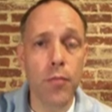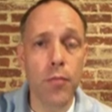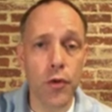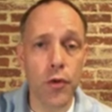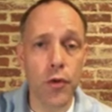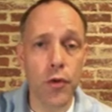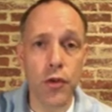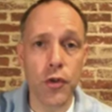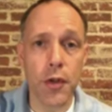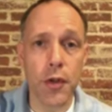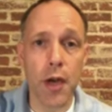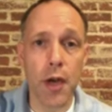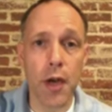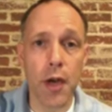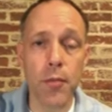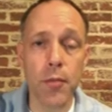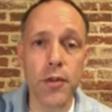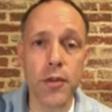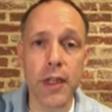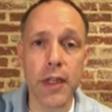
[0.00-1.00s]
Put your
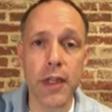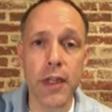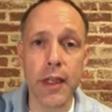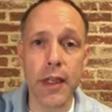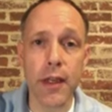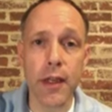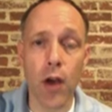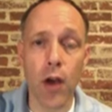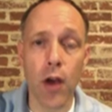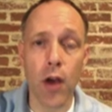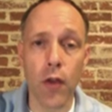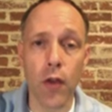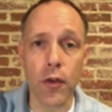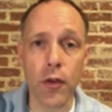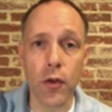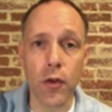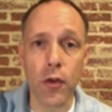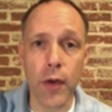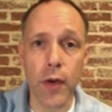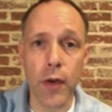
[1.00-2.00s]
numbers in on
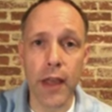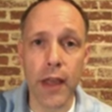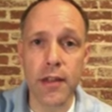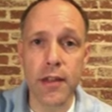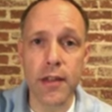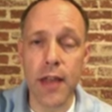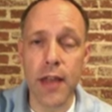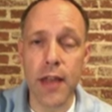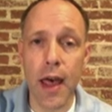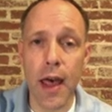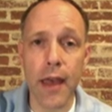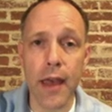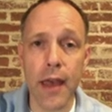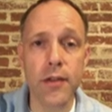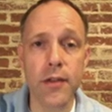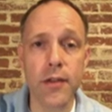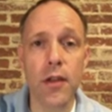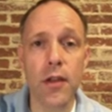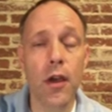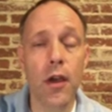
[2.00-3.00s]
the correct
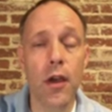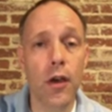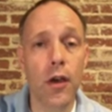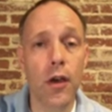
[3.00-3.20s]
sides.